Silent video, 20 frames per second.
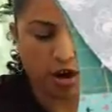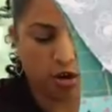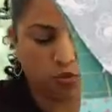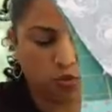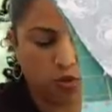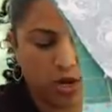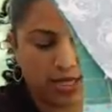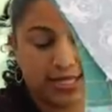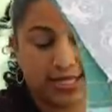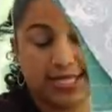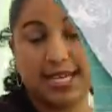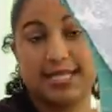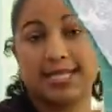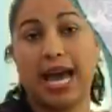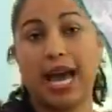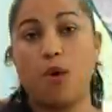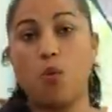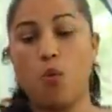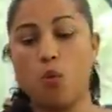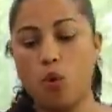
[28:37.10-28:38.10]
on Wednesdays
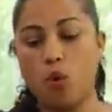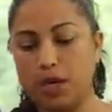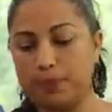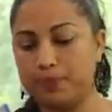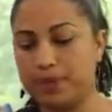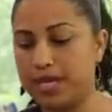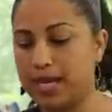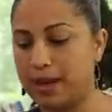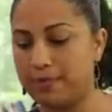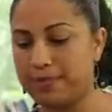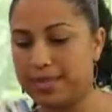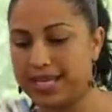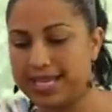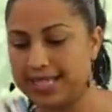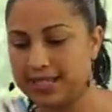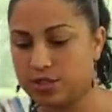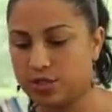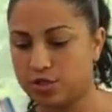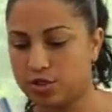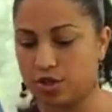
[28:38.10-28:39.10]
at 1 p.m.
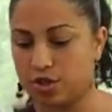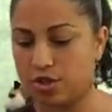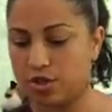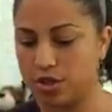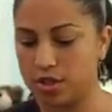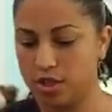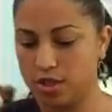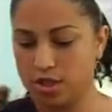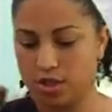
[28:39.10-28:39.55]
Eastern